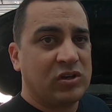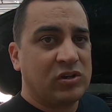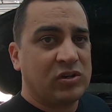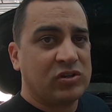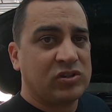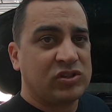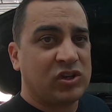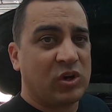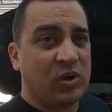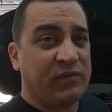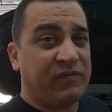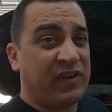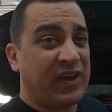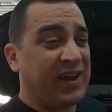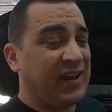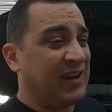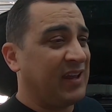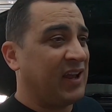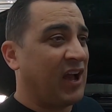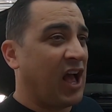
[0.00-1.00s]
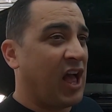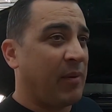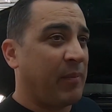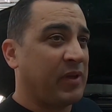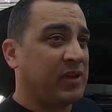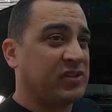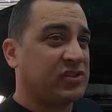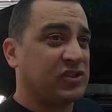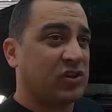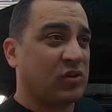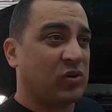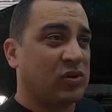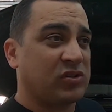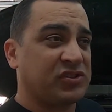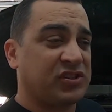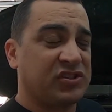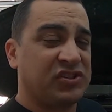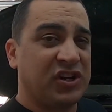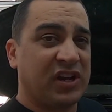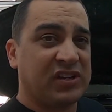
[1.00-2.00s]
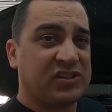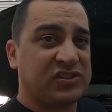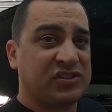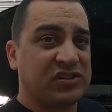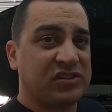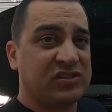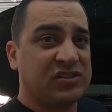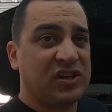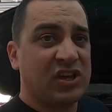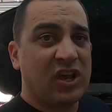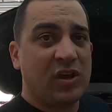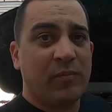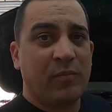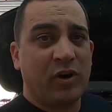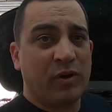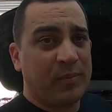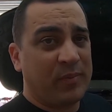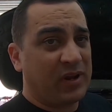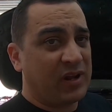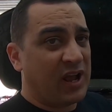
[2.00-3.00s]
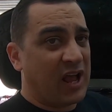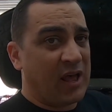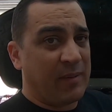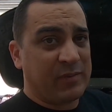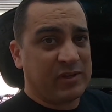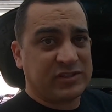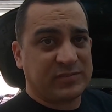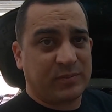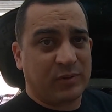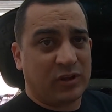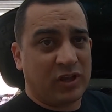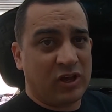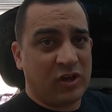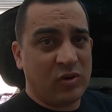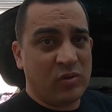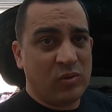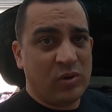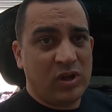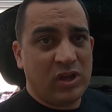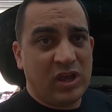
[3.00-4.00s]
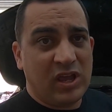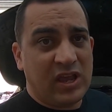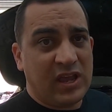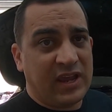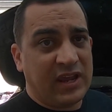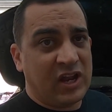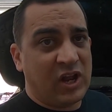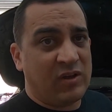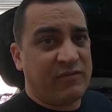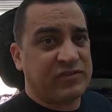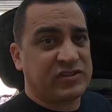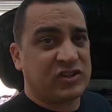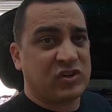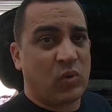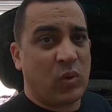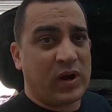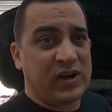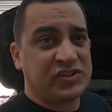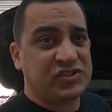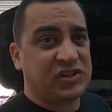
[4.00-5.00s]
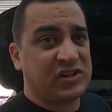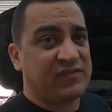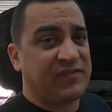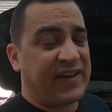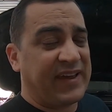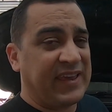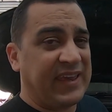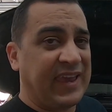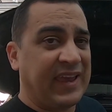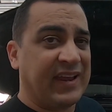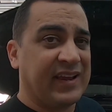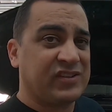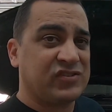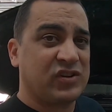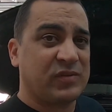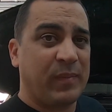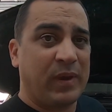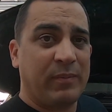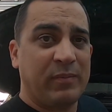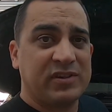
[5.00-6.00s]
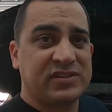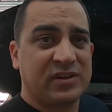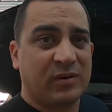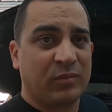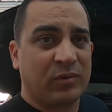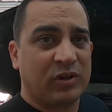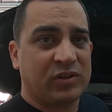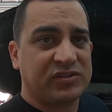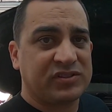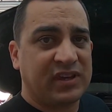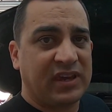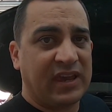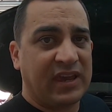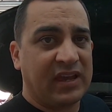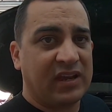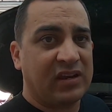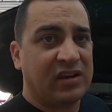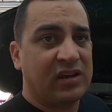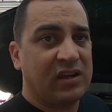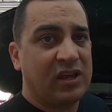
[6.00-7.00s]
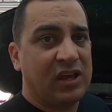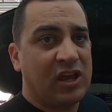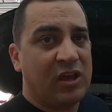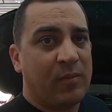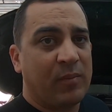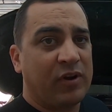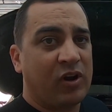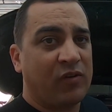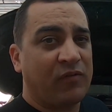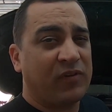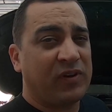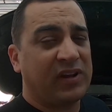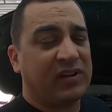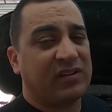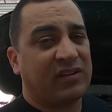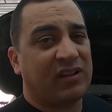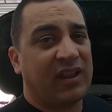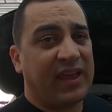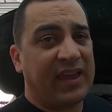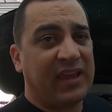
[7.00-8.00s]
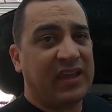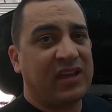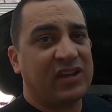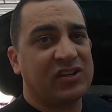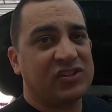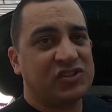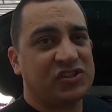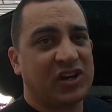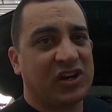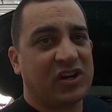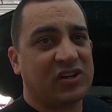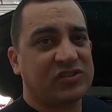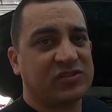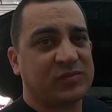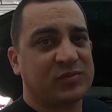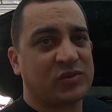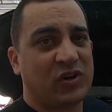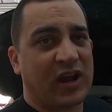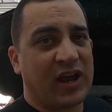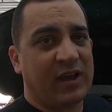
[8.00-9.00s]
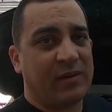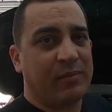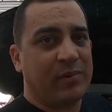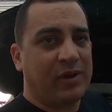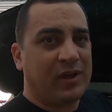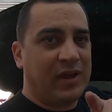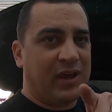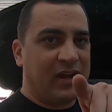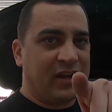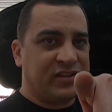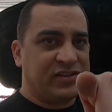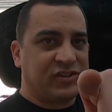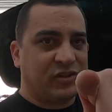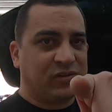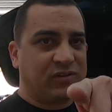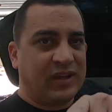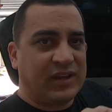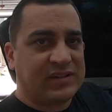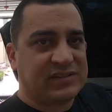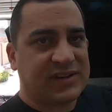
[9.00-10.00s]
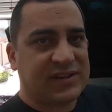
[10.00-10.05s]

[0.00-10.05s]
So if you had any comments or suggestions, put them in the comments below. You know, if it's a question, if I can't answer it, maybe someone else can. But don't forget to like, share, subscribe, and until next